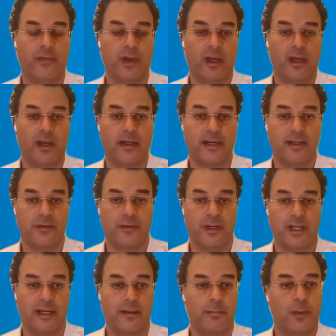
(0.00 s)
Yeah. And that's
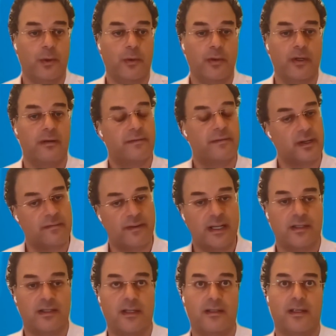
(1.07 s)
really important for
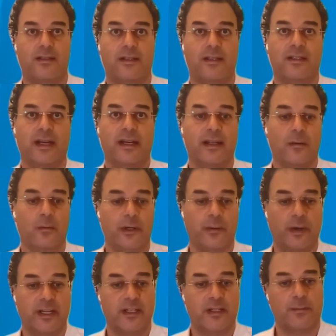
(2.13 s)
investors, as you said, that want to
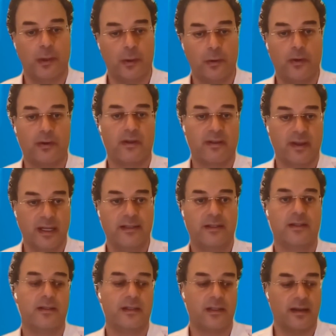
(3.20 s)
explore the
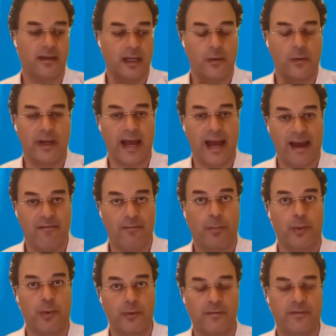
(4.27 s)
thesis. I think we have
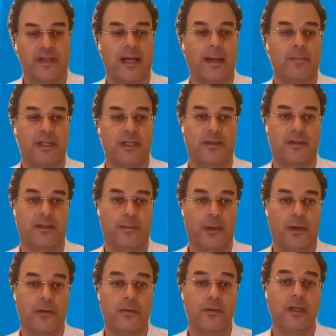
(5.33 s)
proven that business
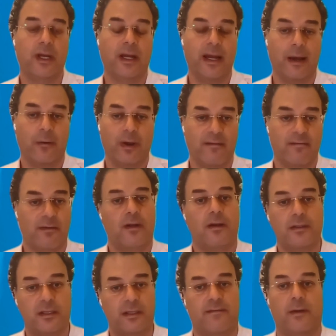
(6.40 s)
model and we have
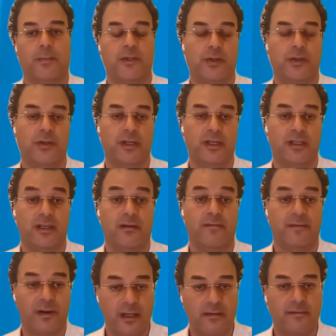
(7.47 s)
lots of opportunities in
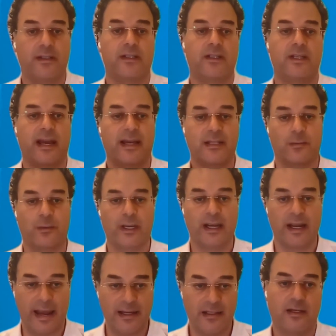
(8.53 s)
front of us as we
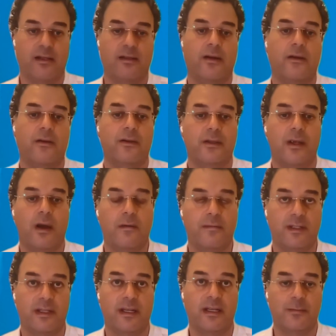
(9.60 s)
enter those
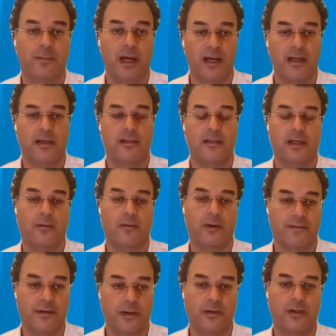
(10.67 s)
overseas markets that we're
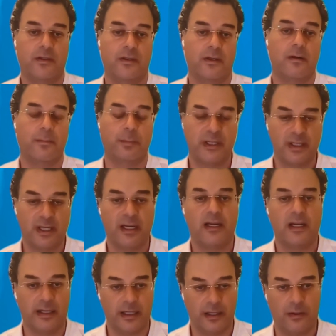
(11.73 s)
focused on,
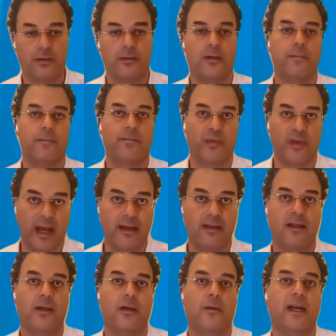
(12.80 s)
particularly Europe and
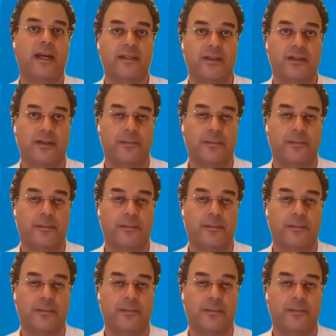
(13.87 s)
the US.